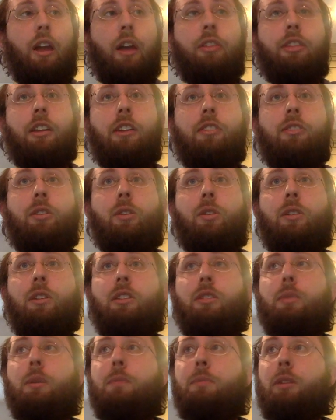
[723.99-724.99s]
Things don't need
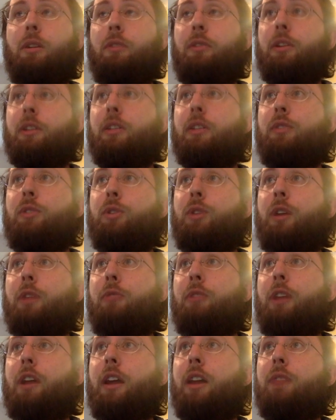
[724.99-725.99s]
to be perfect. If you
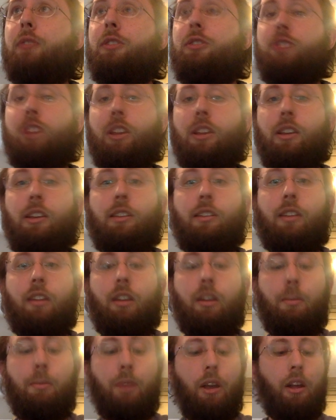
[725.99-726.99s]
have kind of a janky
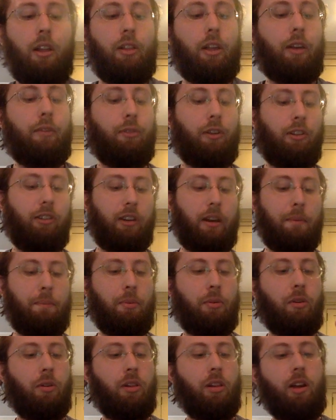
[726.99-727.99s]
setup, like for
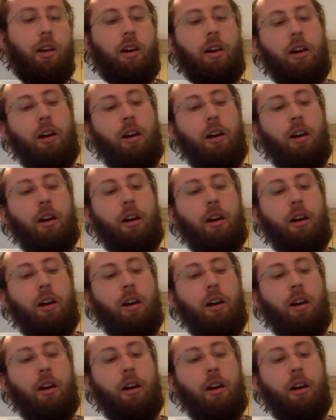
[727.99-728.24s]
example,